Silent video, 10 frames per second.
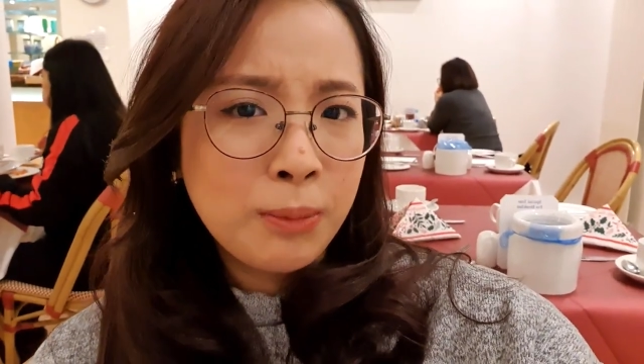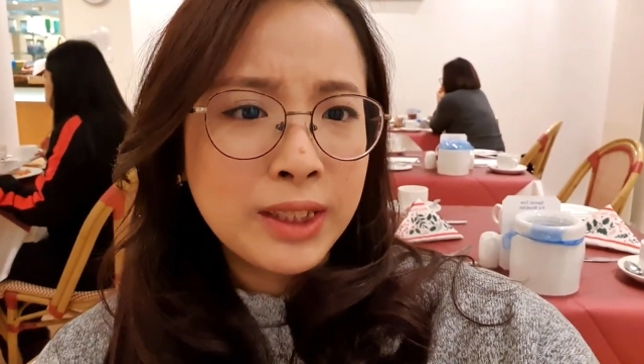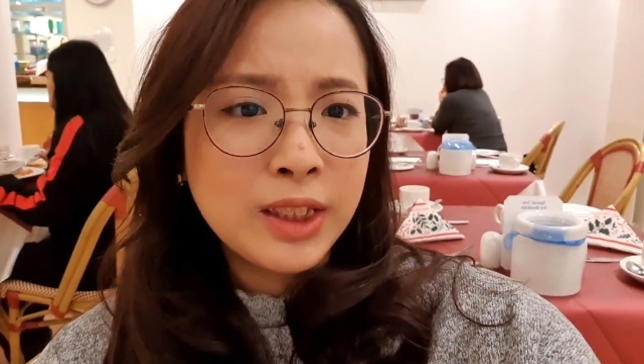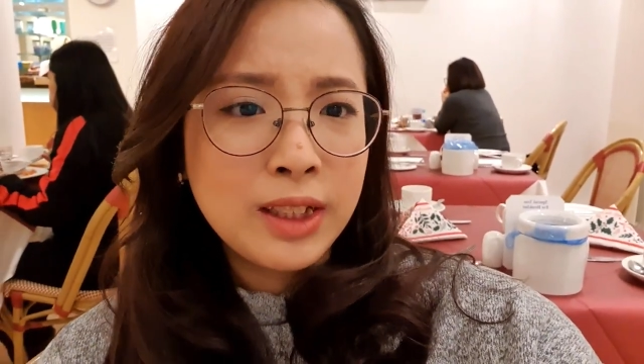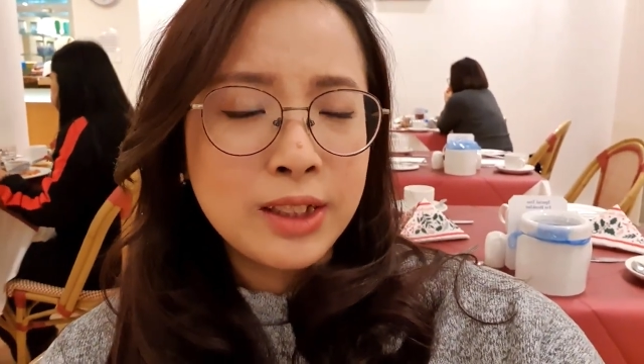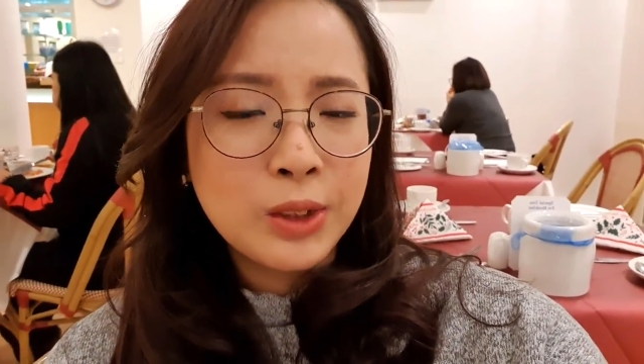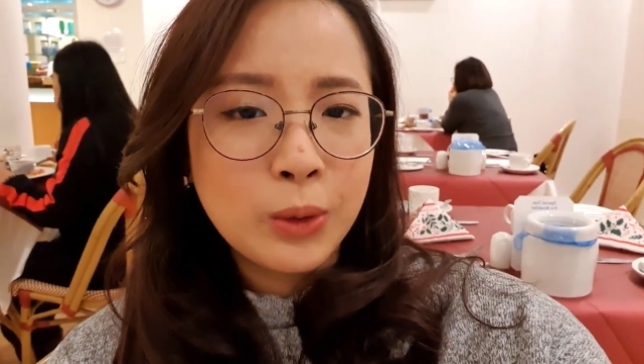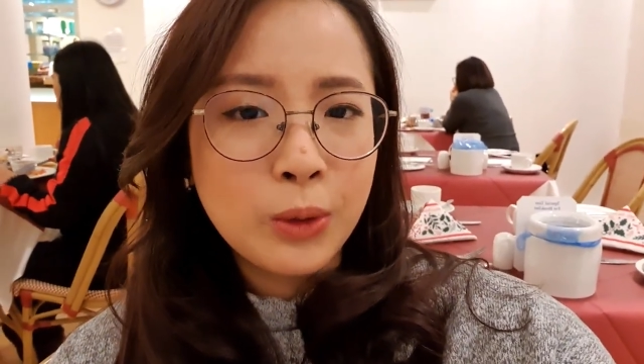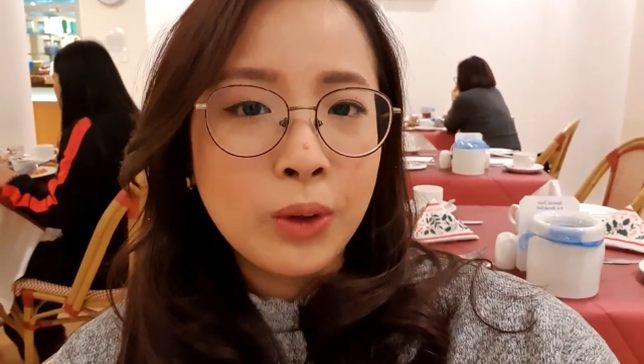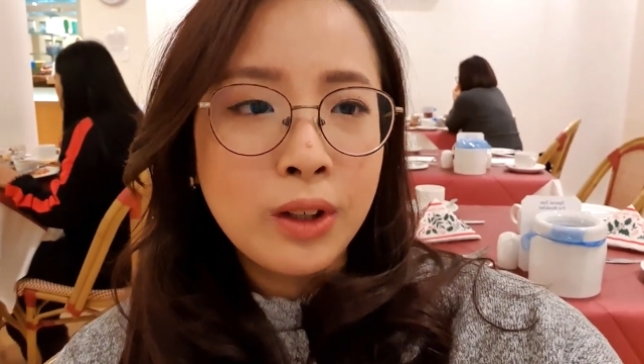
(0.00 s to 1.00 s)
actually,
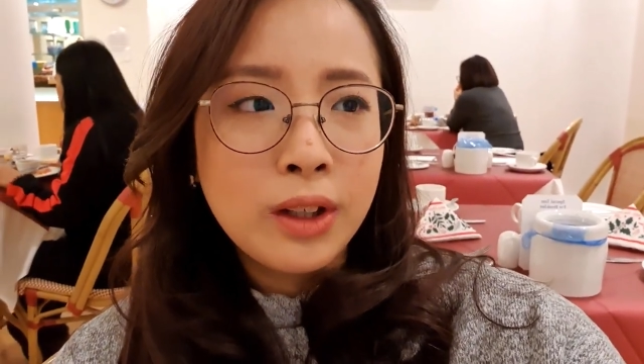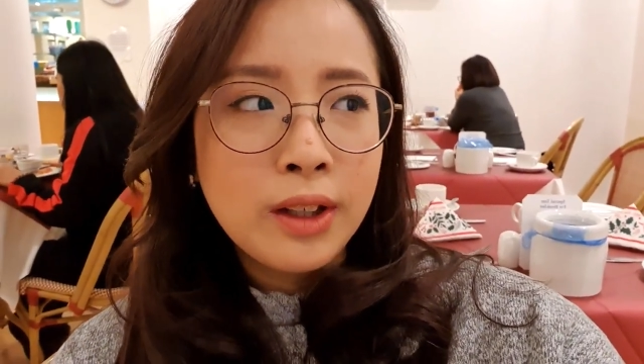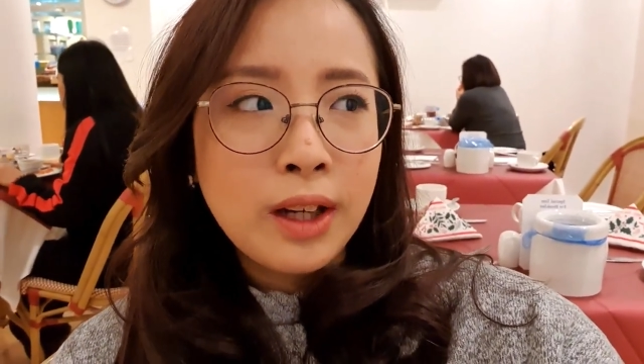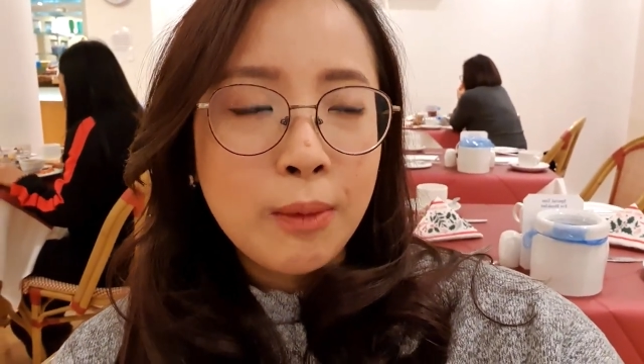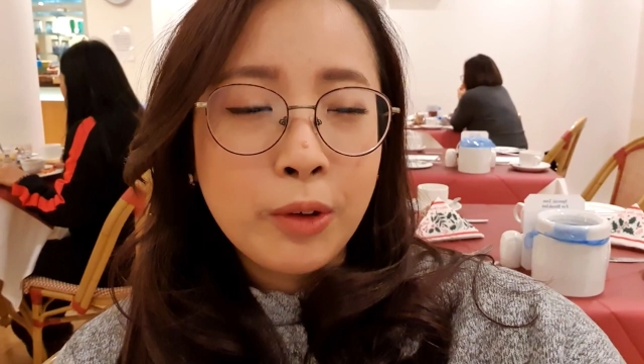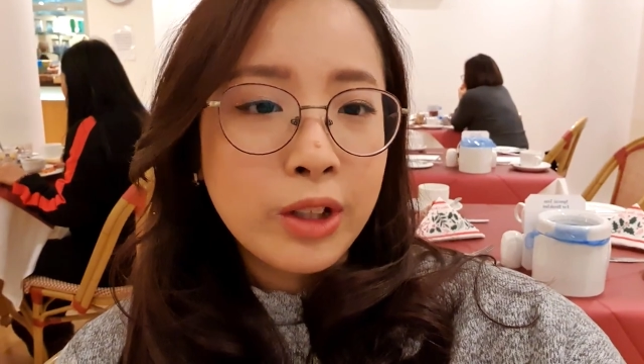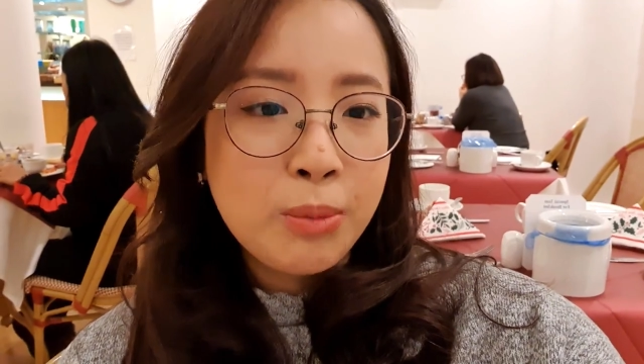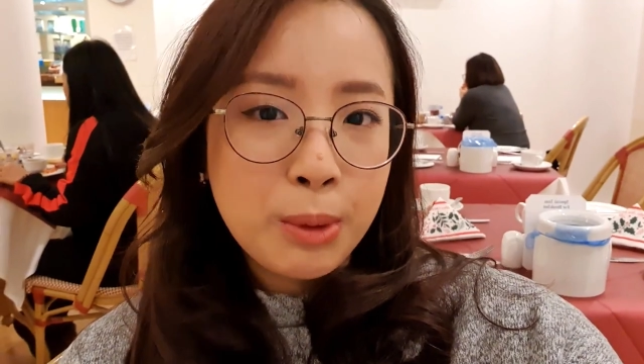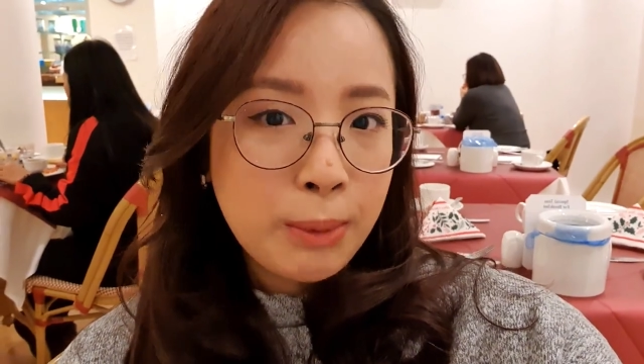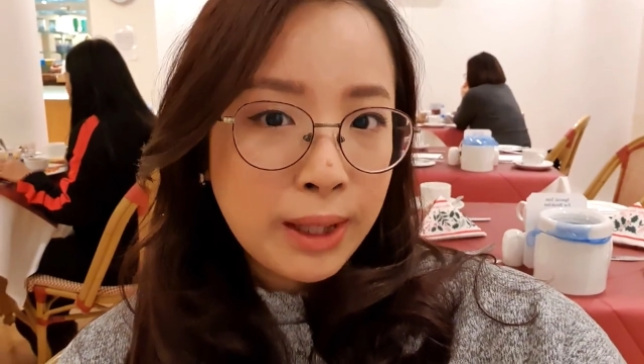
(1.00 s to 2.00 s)
so I'm not going to bring my